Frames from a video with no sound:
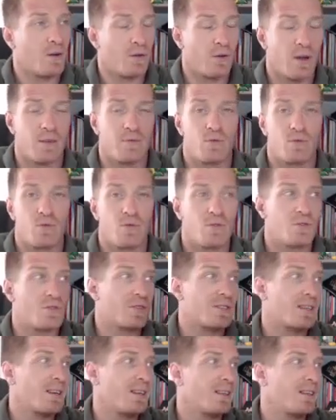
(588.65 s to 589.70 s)
All you have to do is
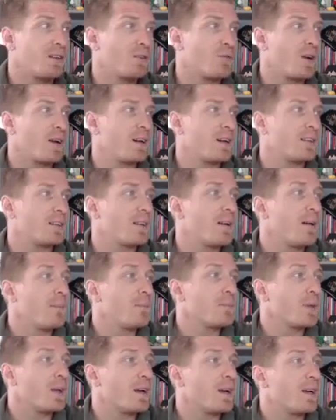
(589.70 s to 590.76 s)
just integrate it.
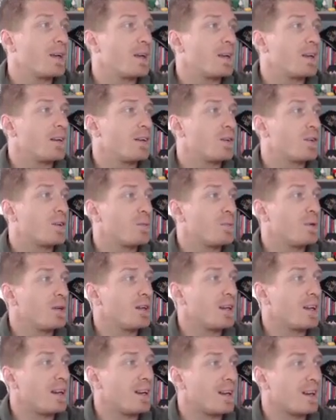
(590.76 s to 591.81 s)
You're going to
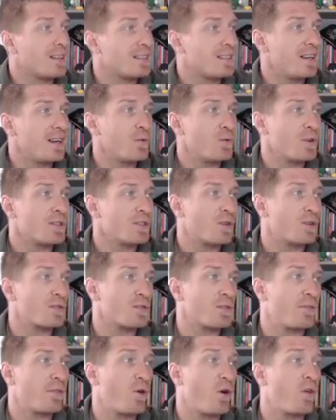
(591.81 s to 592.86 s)
be getting a secret
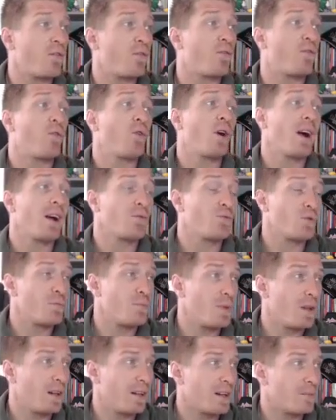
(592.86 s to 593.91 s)
source of 400
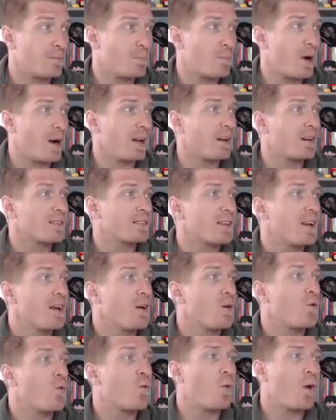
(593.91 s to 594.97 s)
million buyers,
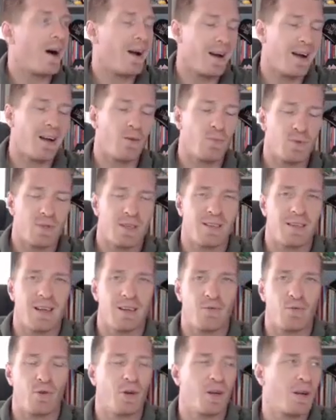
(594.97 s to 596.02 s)
100%
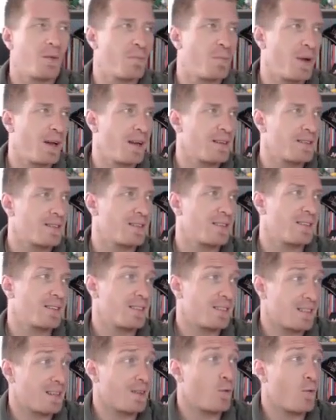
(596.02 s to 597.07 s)
done for your campaigns, and
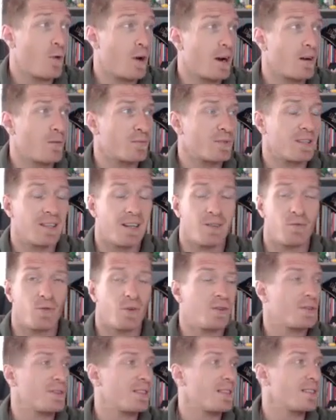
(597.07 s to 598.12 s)
this is a 100% done
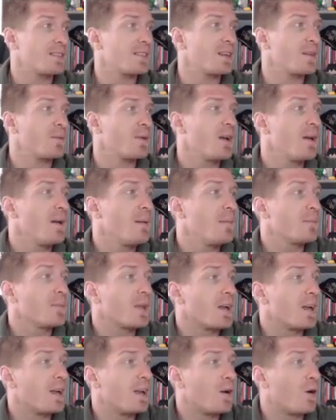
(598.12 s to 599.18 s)
for your system.
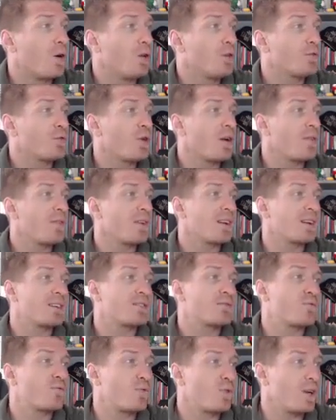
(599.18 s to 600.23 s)
All traffic
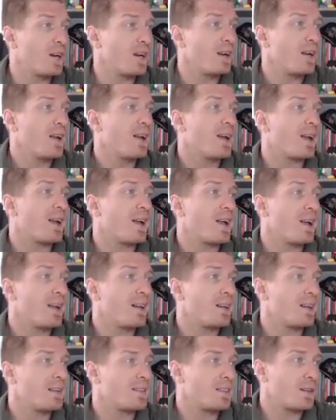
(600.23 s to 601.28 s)
is free
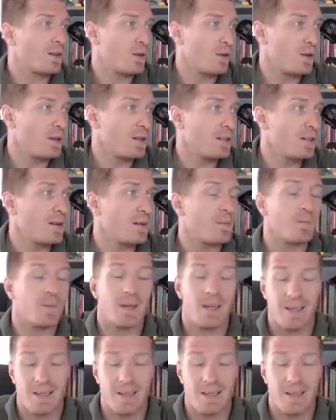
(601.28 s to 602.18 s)
and it's included.